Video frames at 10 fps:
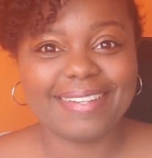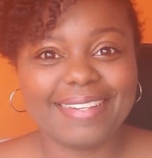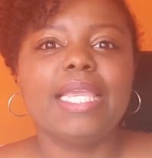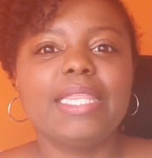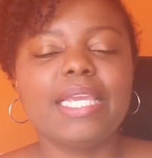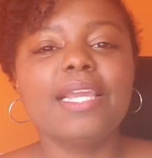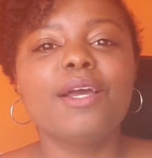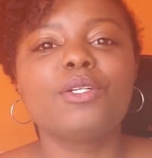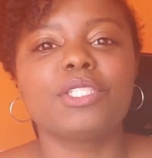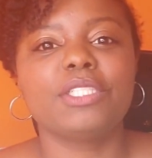He then
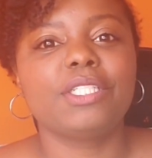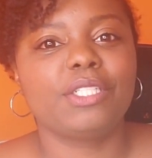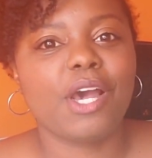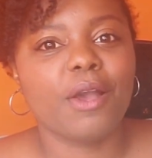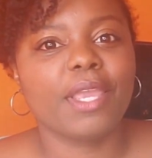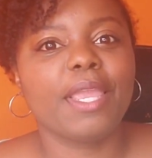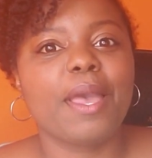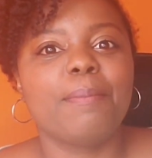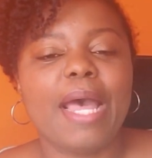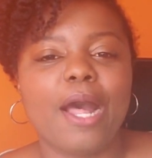goes into talking
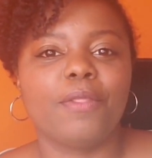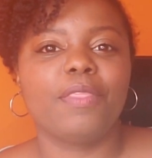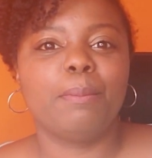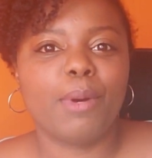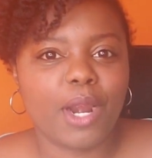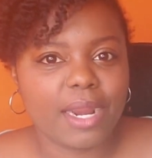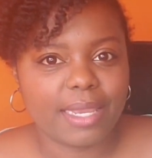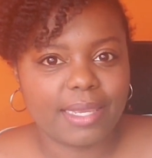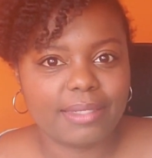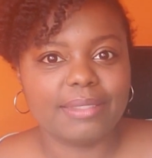about the
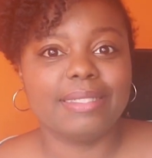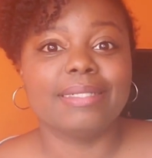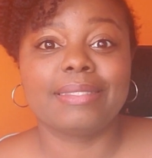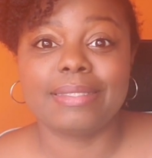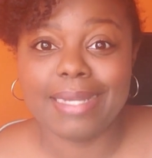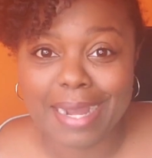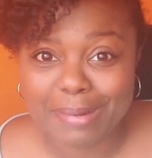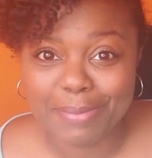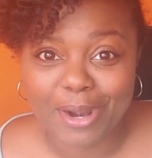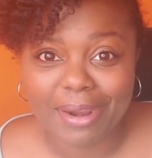market, the
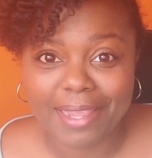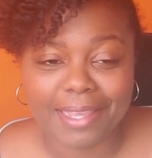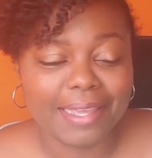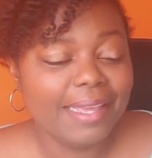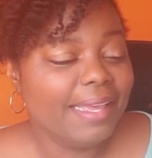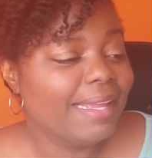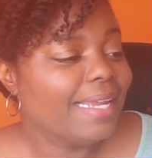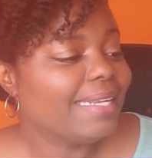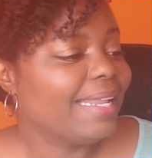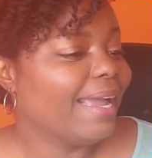stock market.
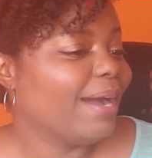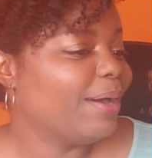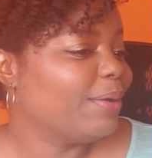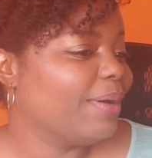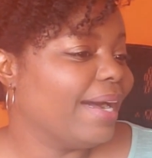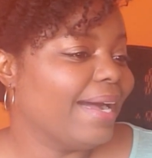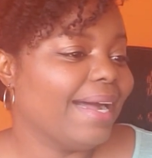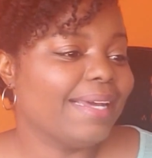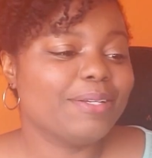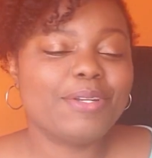Now,
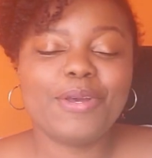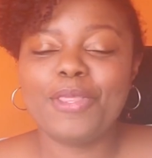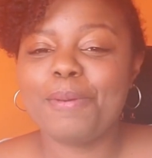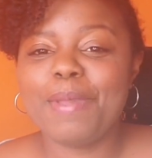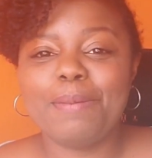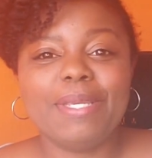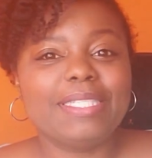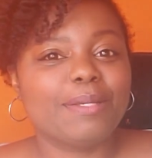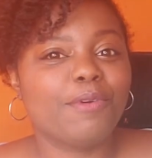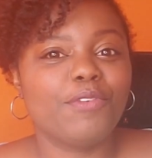I don't know, there may be
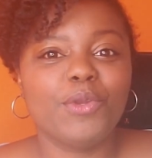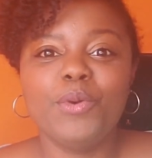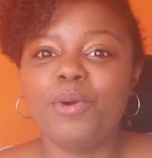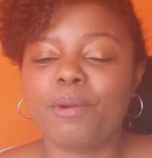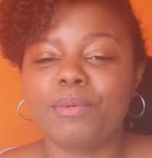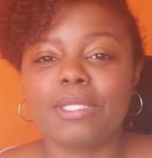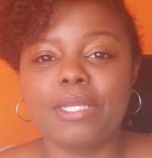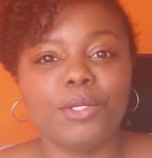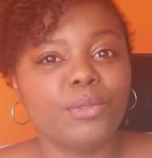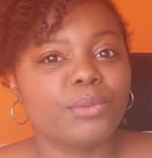some of you who are really
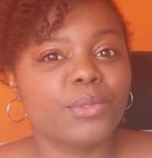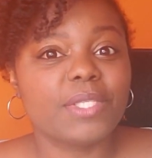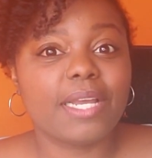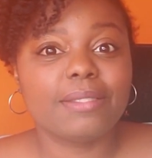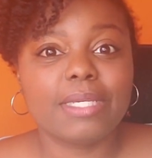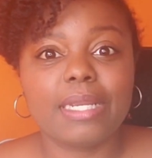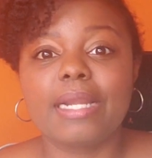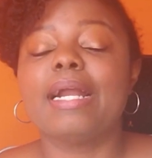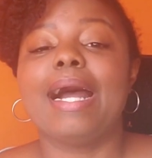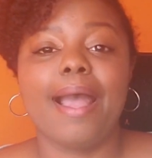gurus out
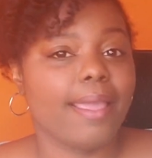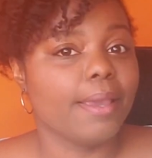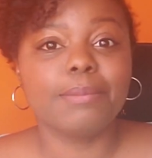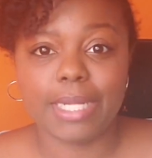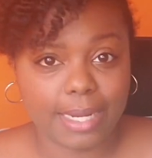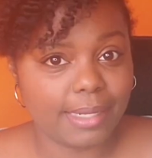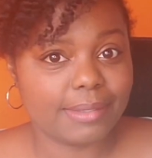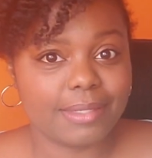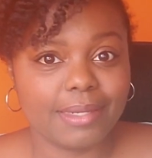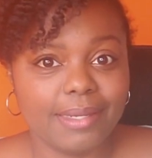there. I am
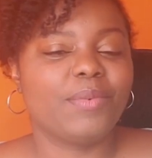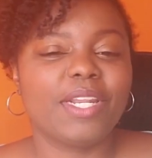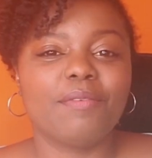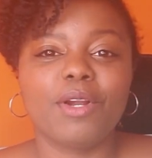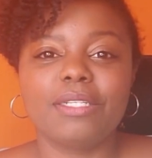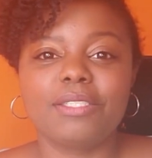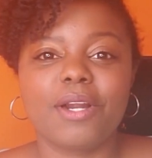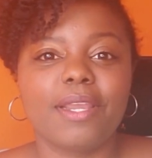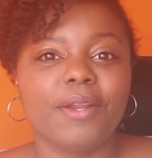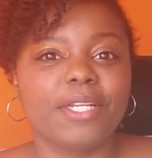not. Whenever I
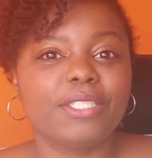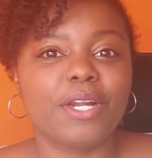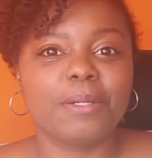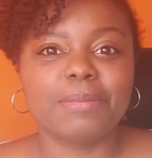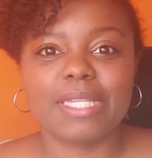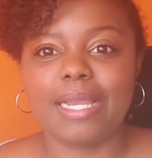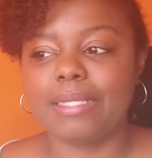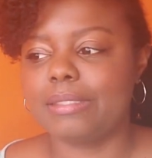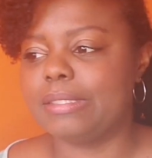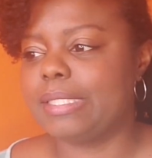start hearing terms
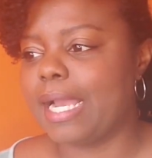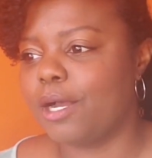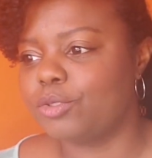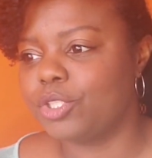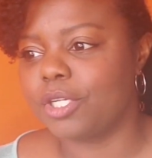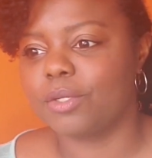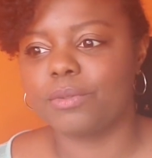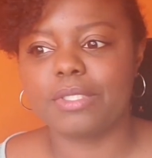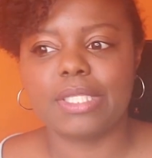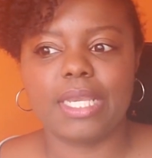like Dow
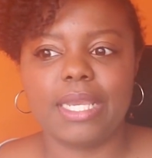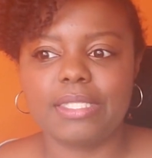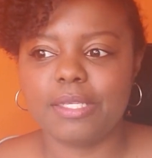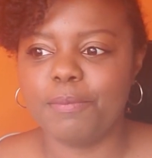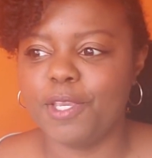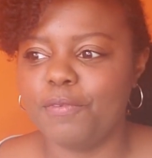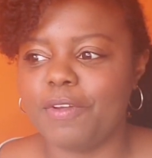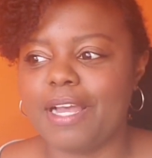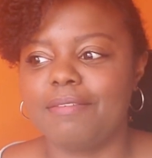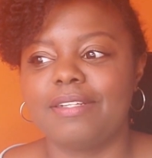Jones, the S and P
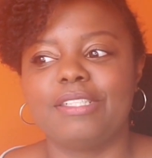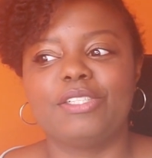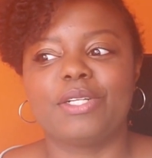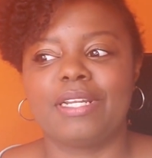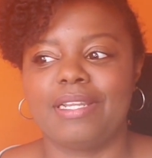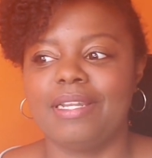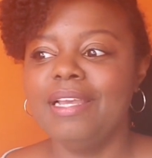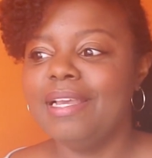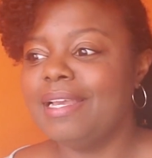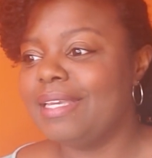five hundred, and
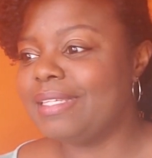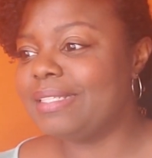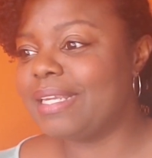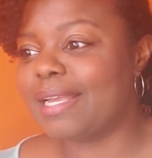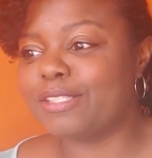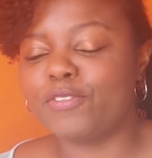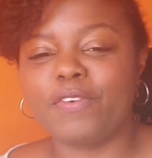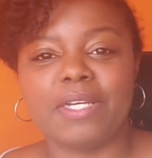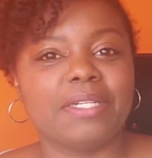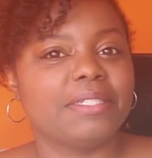index
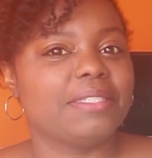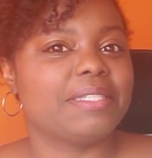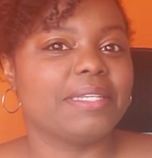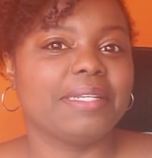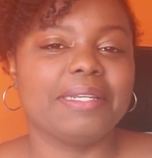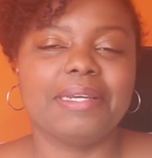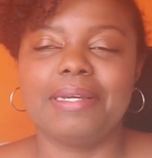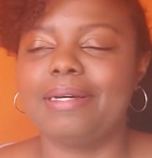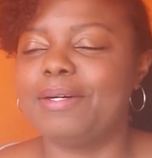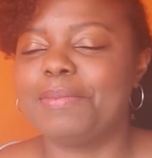funds, and
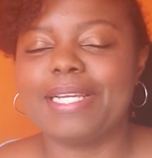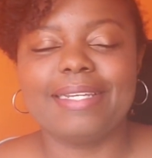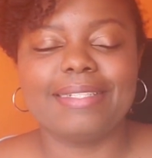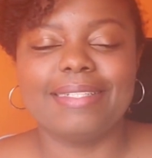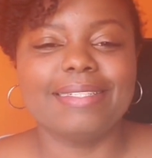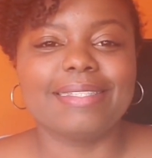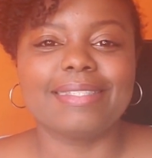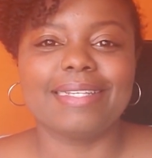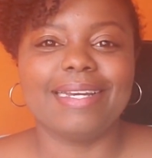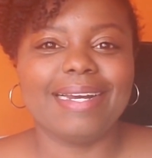oh my
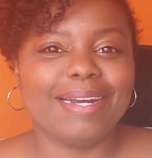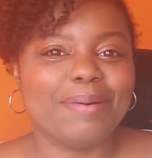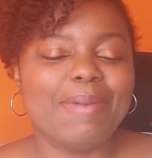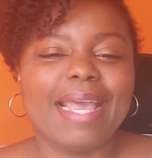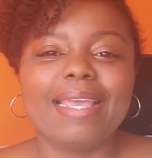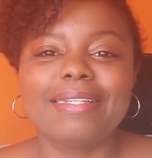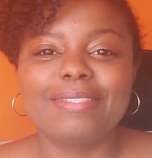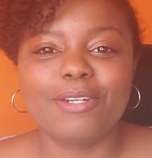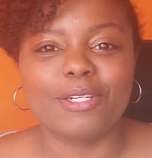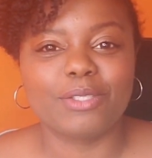goodness, my head
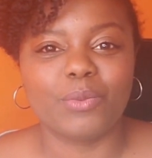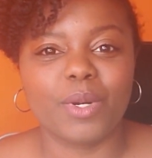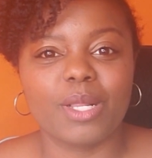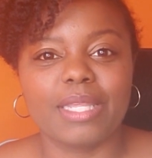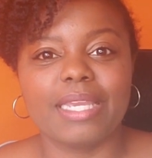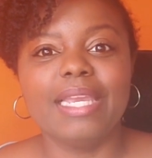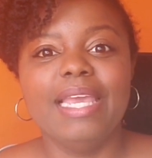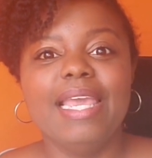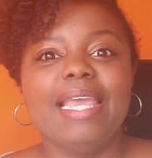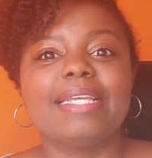starts swirling.
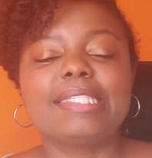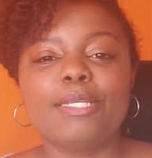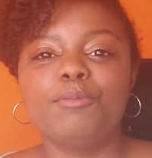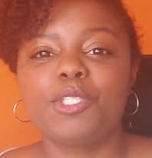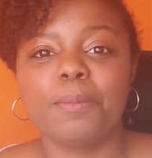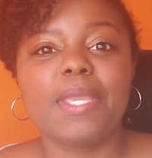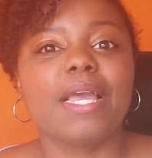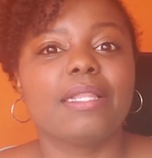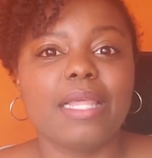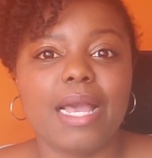It seems to be
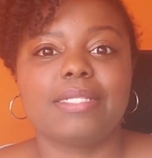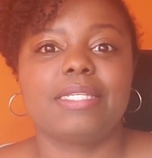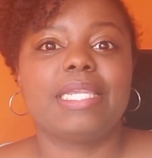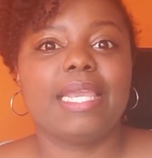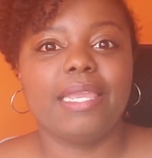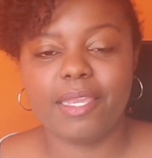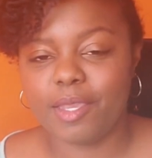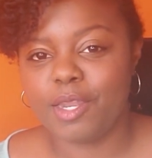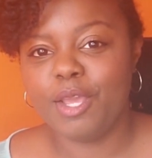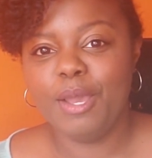a lot to take
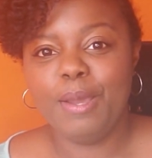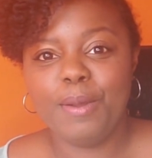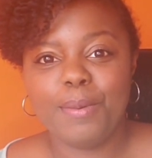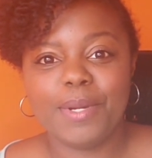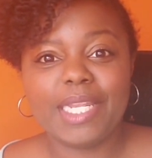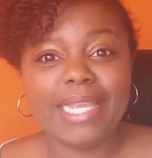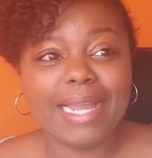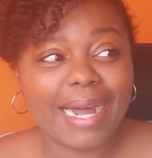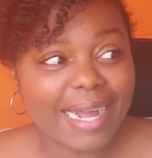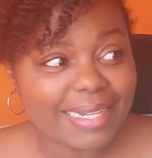in, but
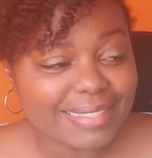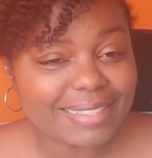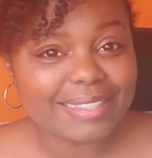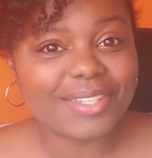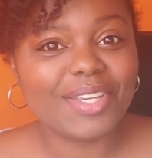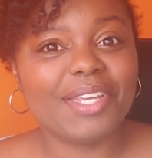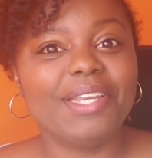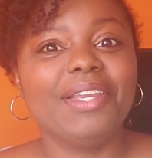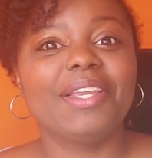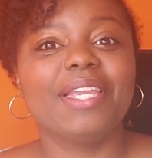he
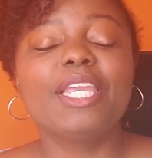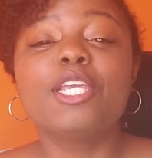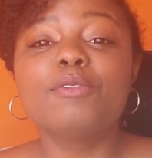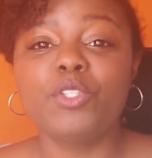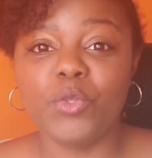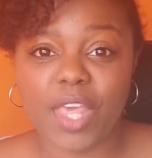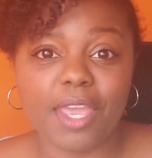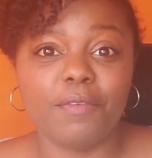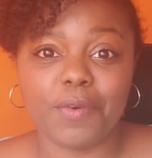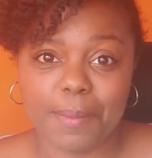honestly gives you
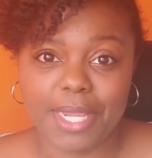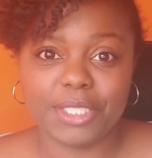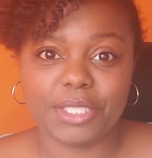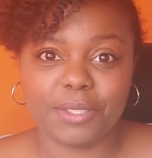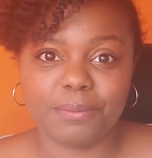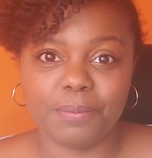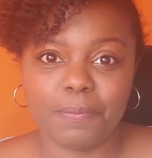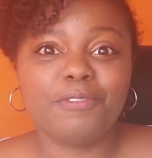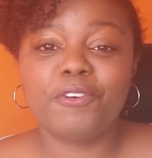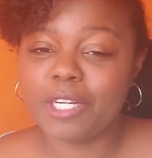that information
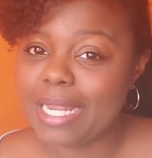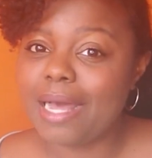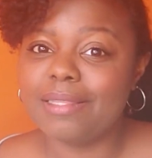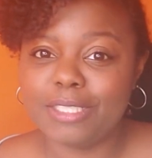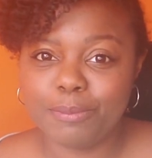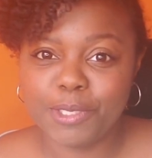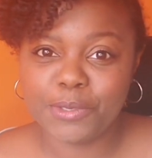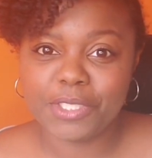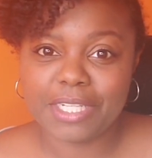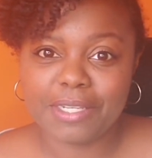for knowledge
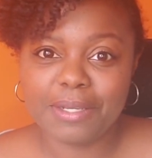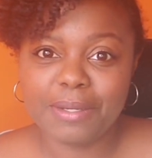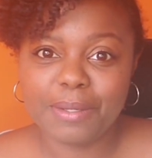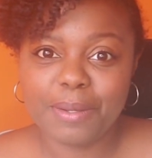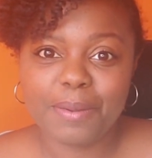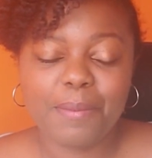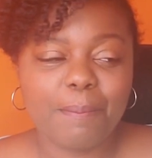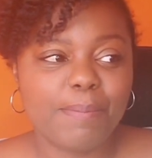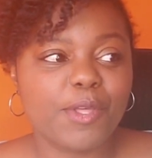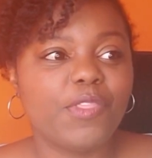building,
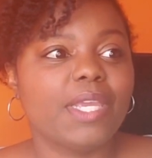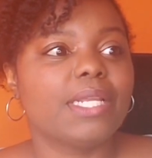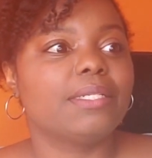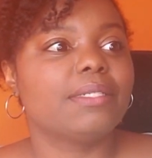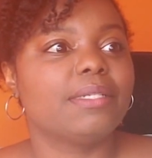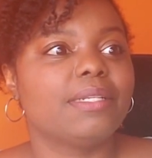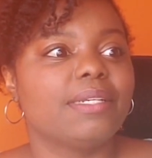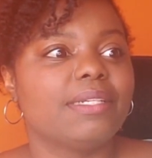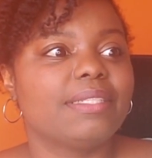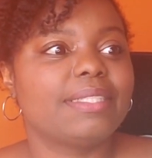but then
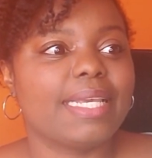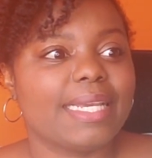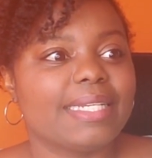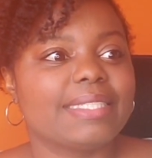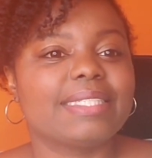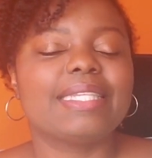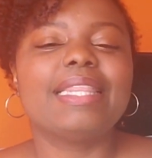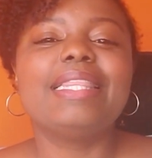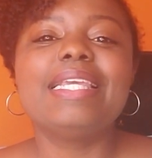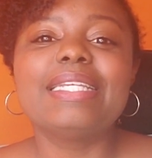says
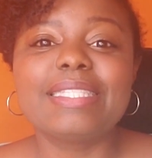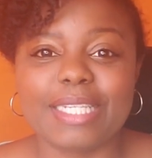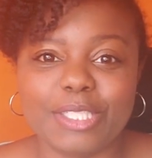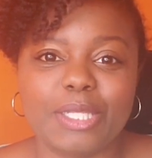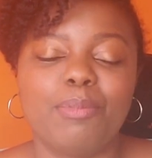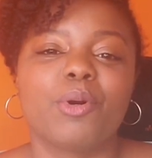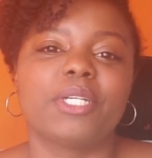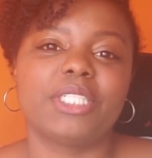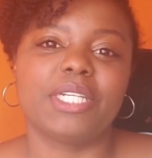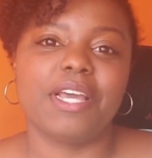this is the
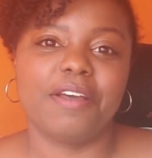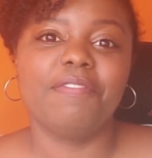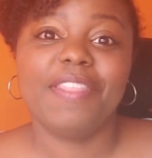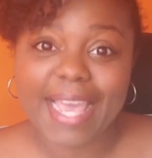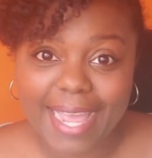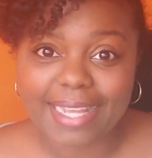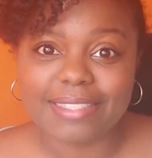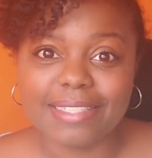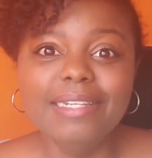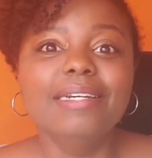portion of
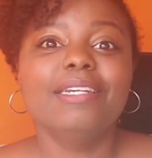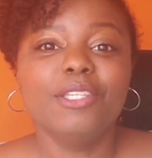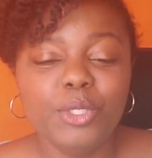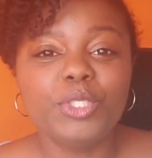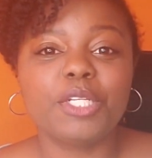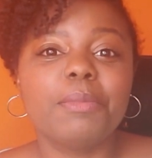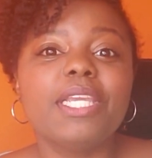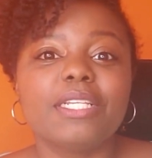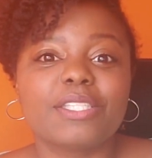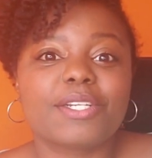that you should be
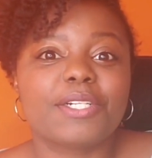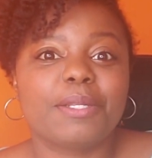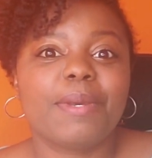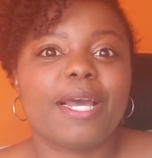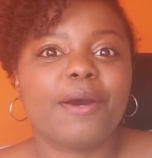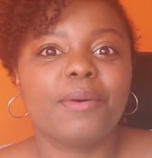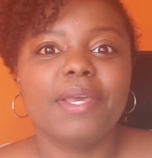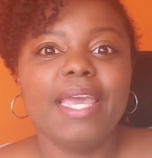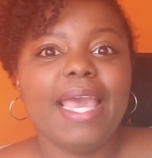concerned about.